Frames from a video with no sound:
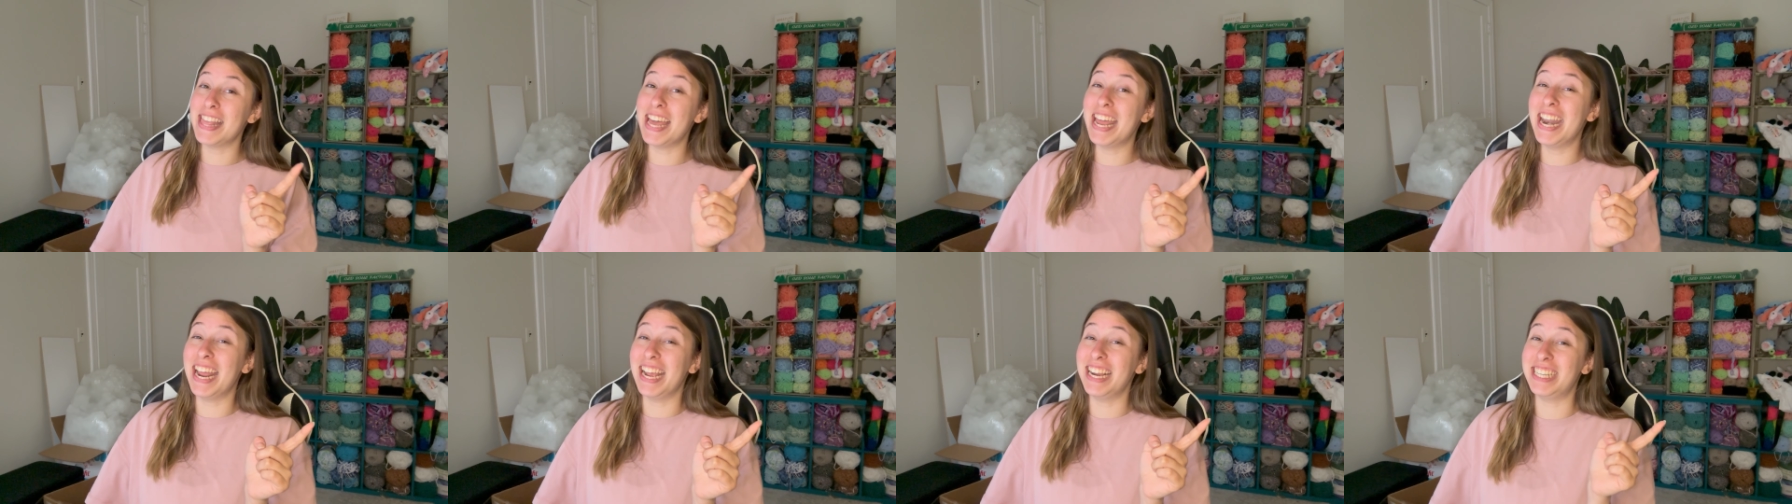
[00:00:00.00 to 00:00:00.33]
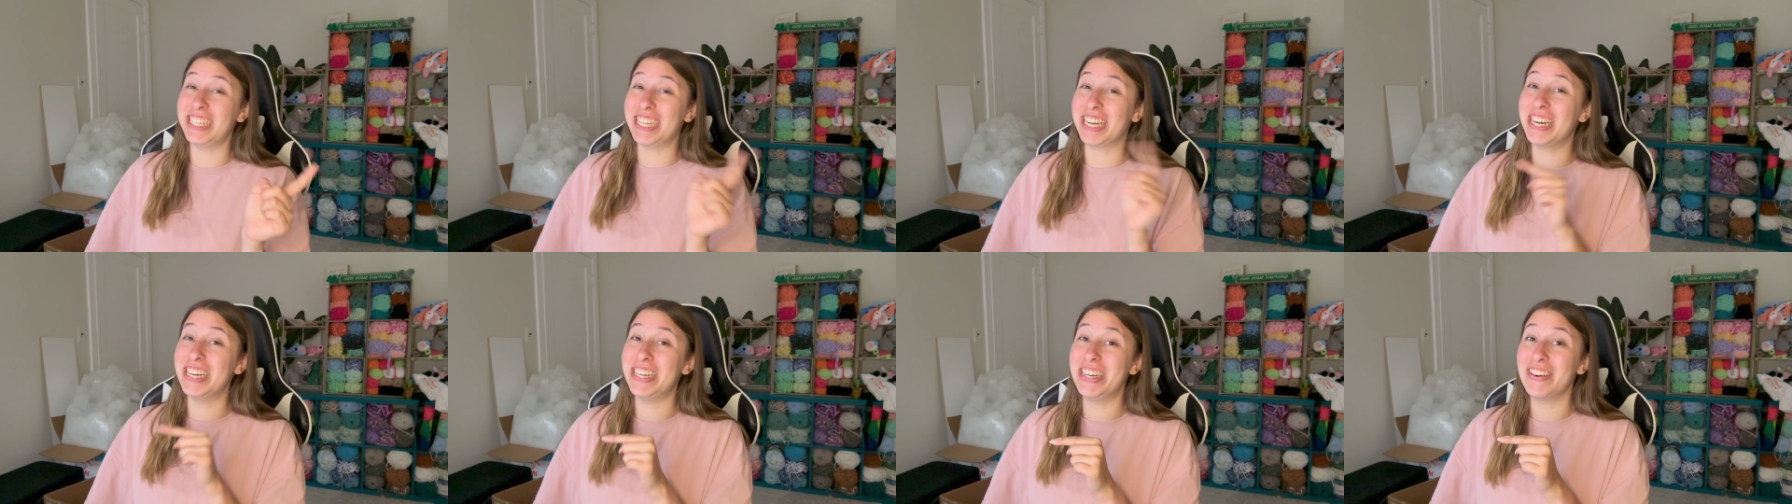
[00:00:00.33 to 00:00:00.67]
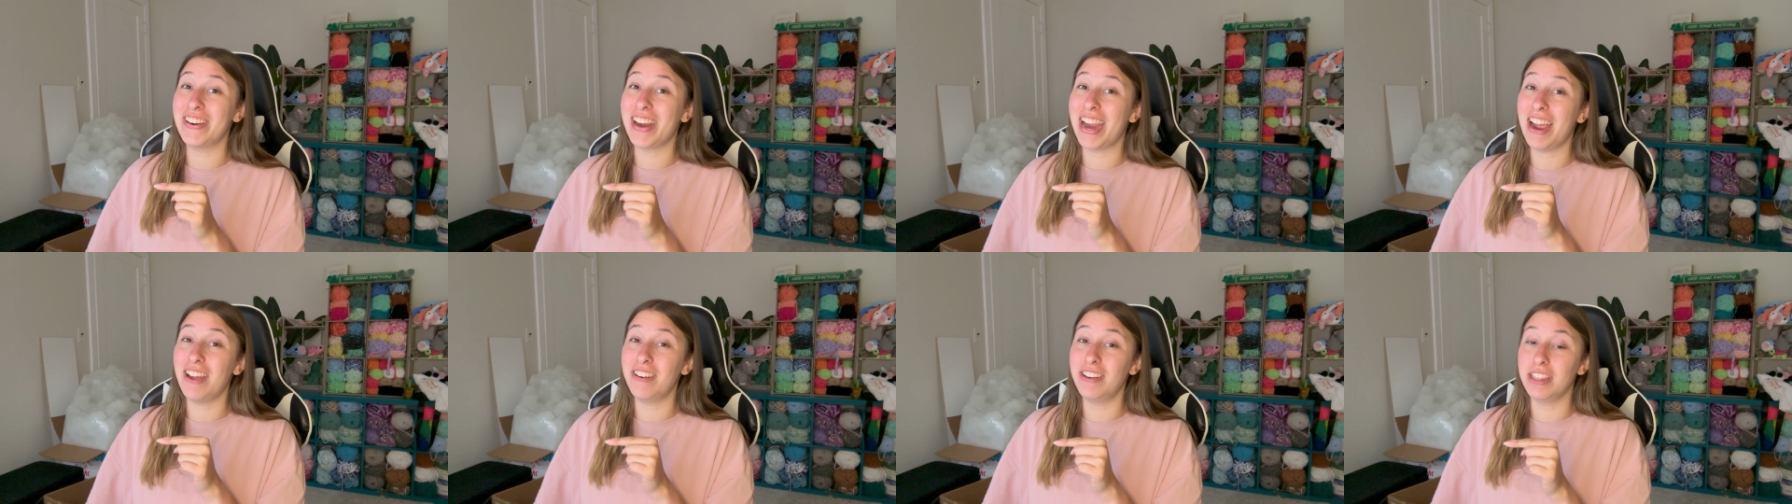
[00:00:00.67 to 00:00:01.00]
then I turned
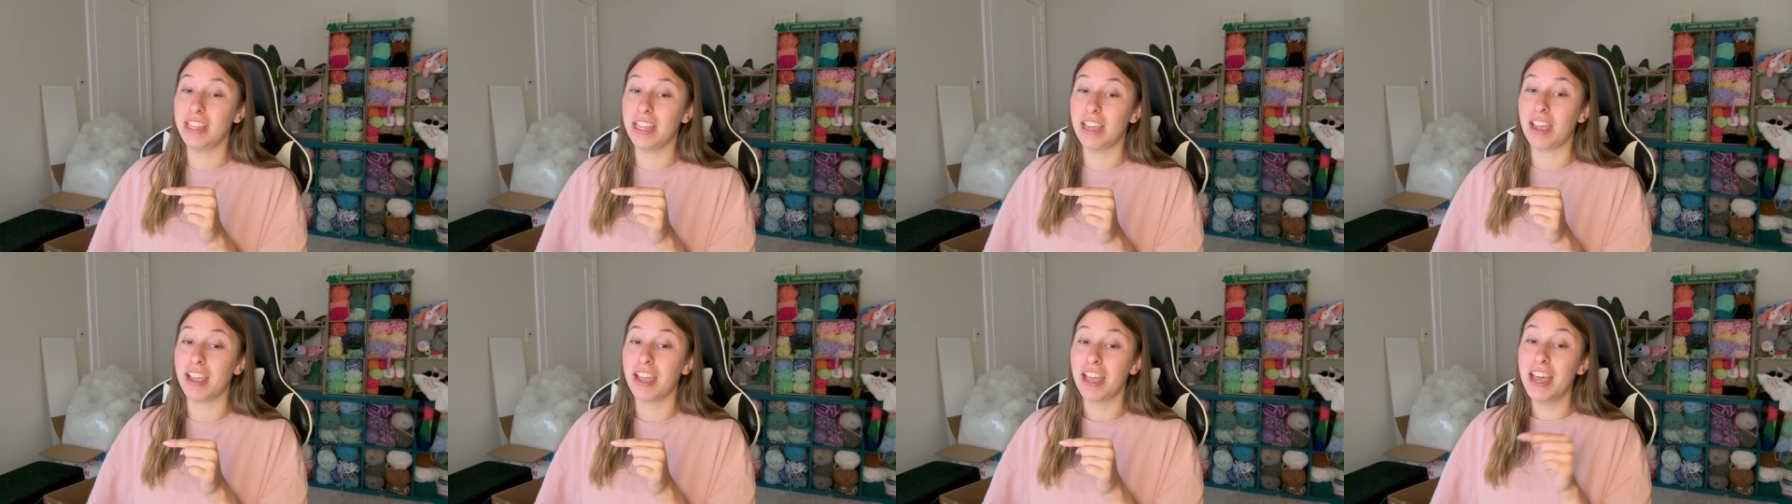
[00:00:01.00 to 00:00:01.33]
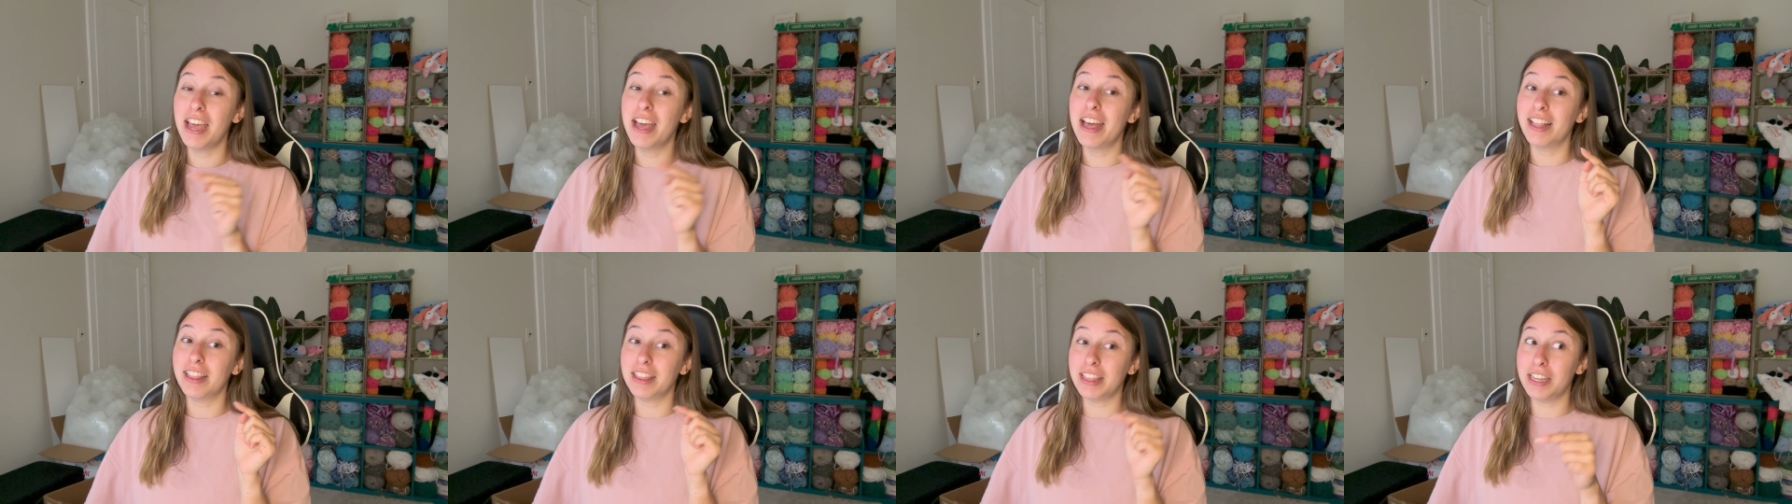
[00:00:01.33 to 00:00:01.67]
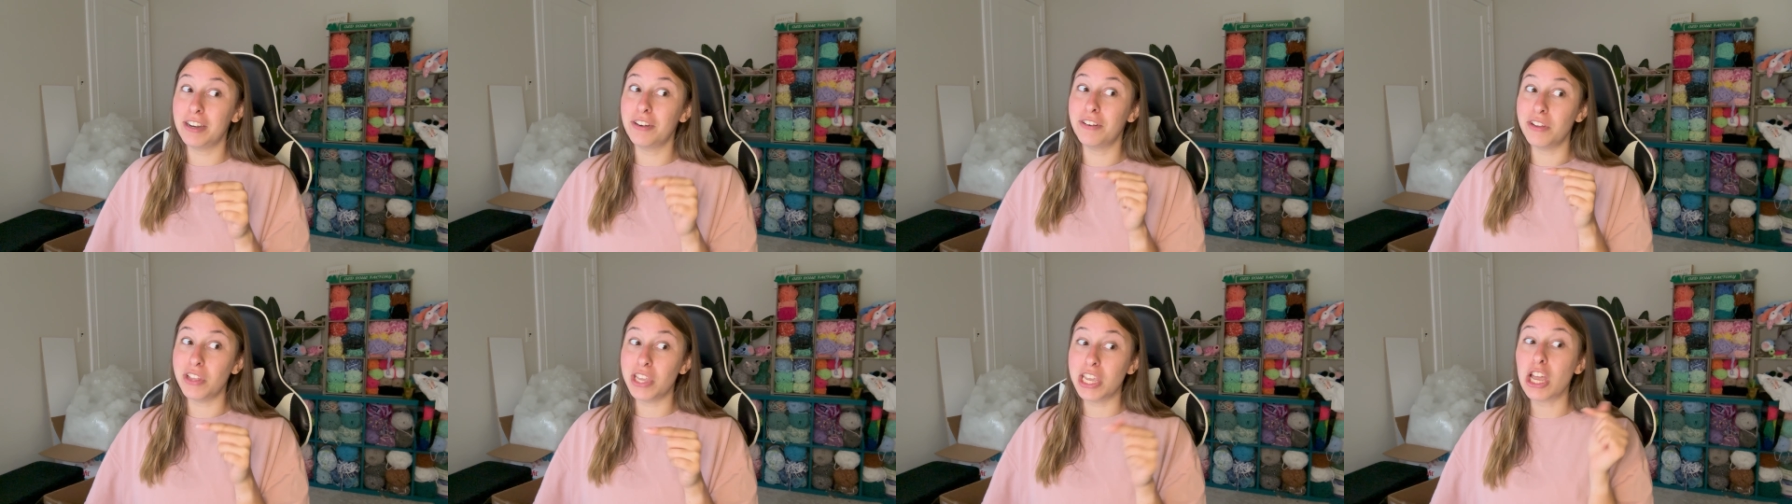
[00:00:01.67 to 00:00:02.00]
around and they
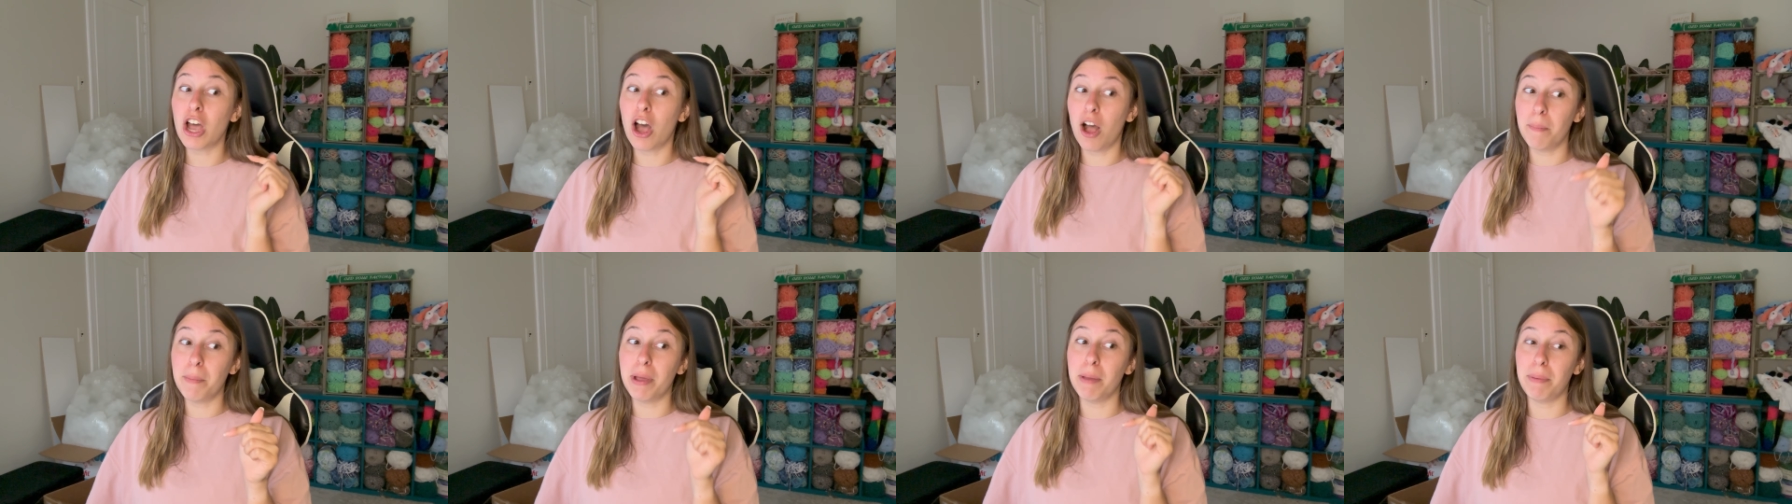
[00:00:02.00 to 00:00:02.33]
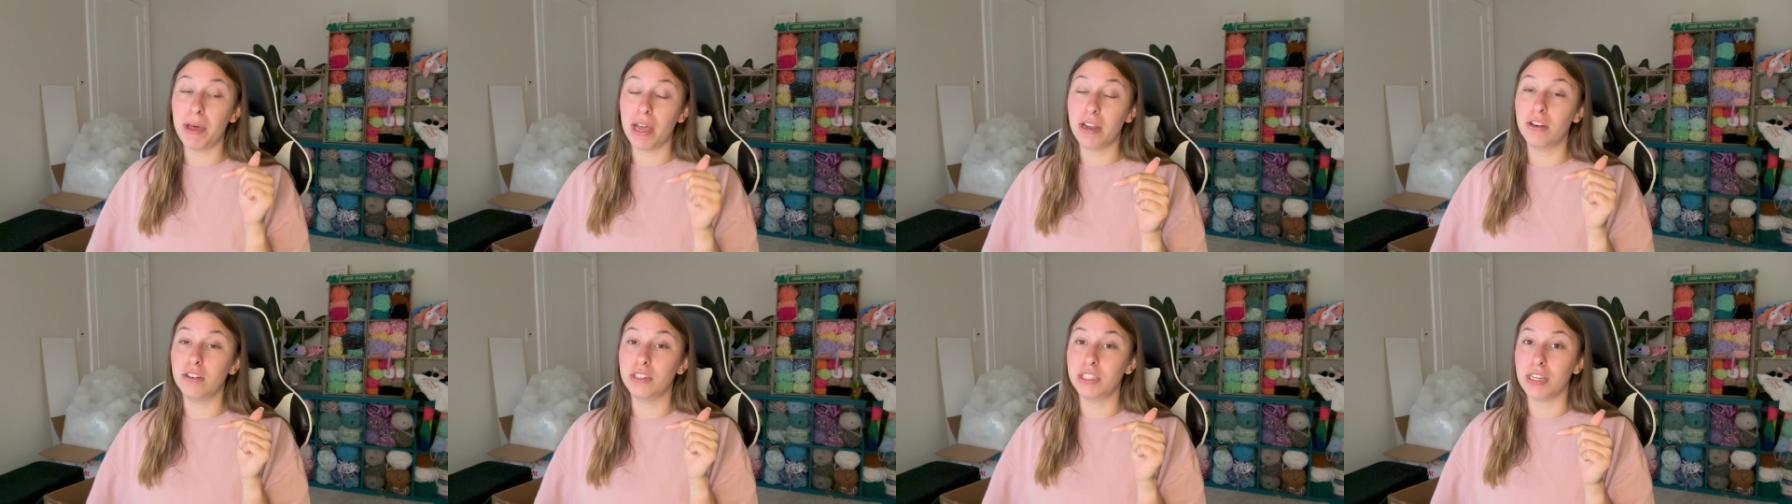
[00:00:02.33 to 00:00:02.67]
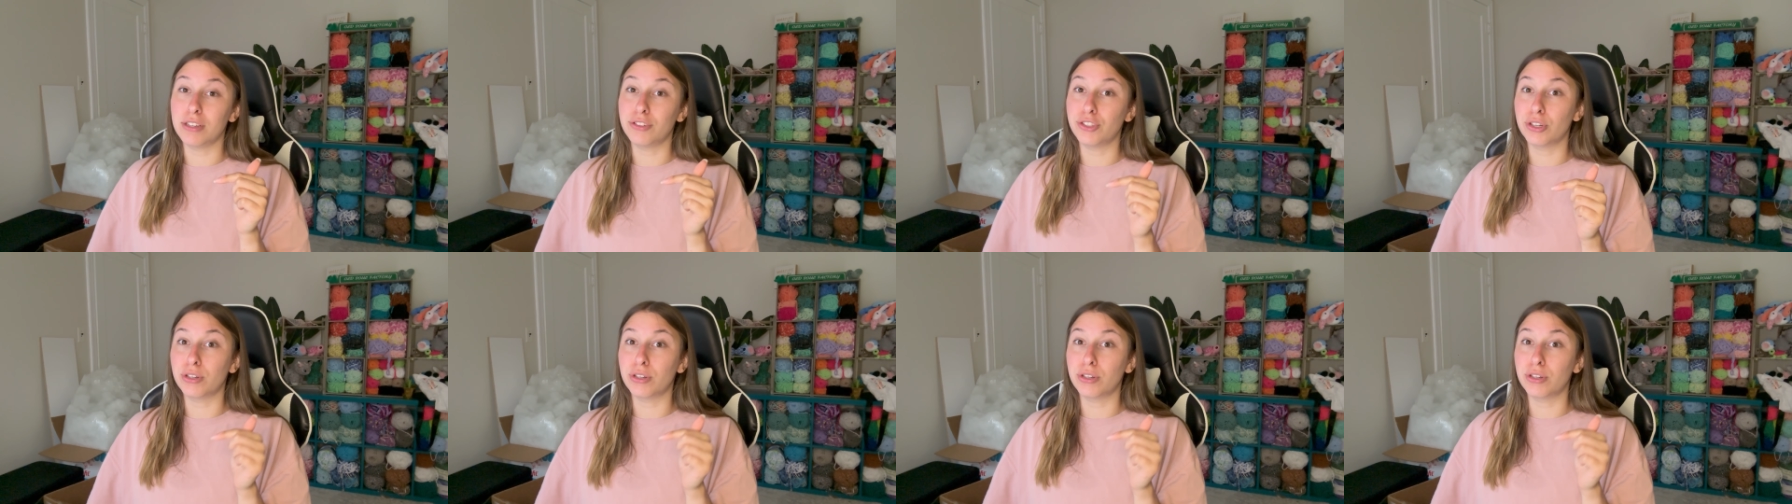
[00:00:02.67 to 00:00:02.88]
literally on my pattern test,